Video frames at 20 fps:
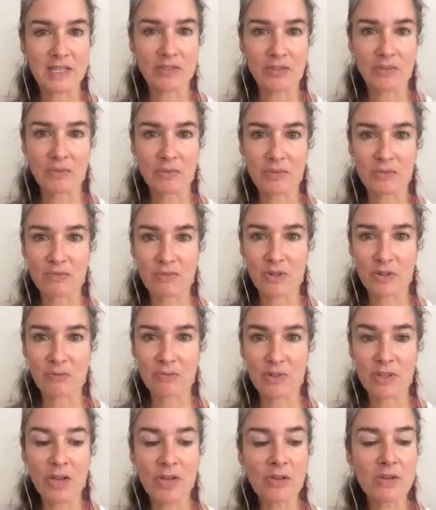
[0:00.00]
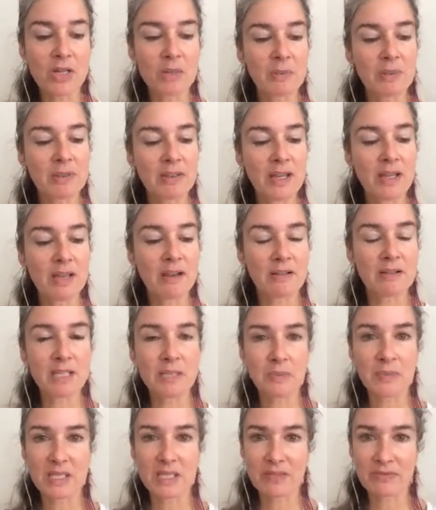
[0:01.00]
from yoga, but they aren't
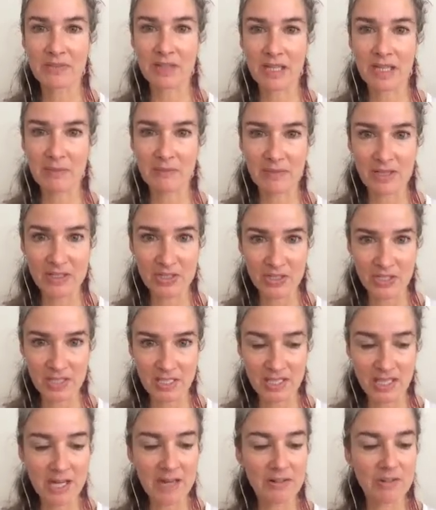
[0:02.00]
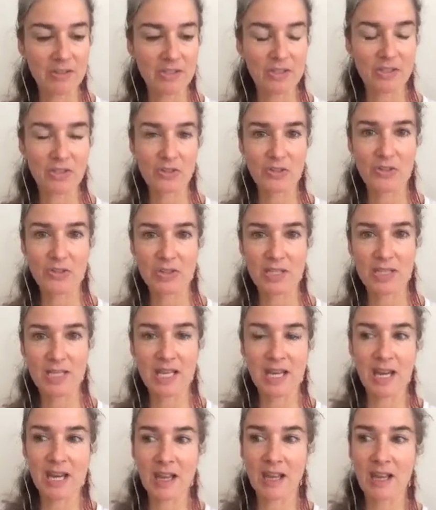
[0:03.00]
specifically mentioned here in the sutras.
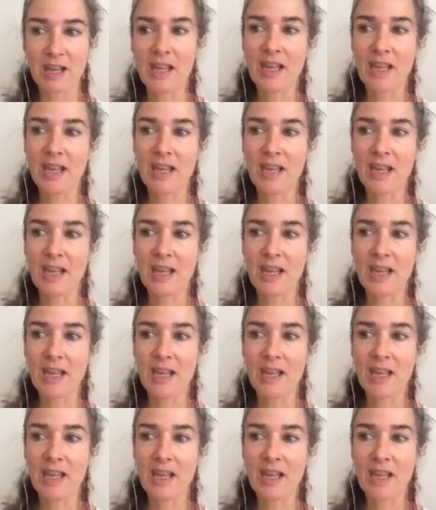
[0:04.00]
Here,